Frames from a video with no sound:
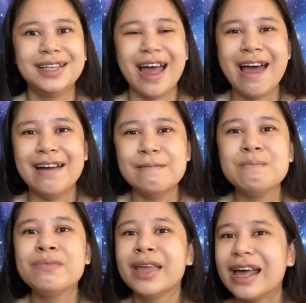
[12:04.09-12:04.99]
And
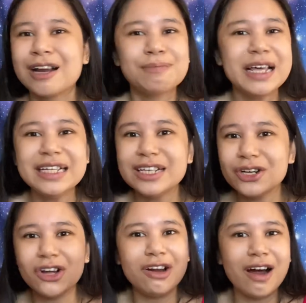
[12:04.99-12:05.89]
it plays into
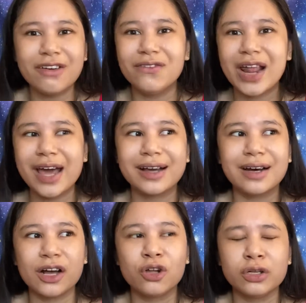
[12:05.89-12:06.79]
a lot of like
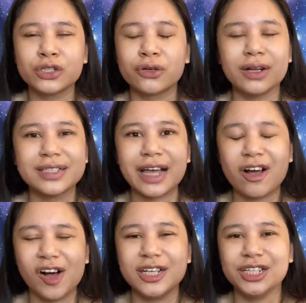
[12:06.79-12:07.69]
cultural
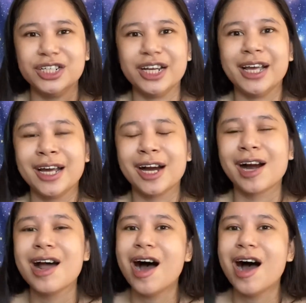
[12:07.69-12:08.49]
psychology here.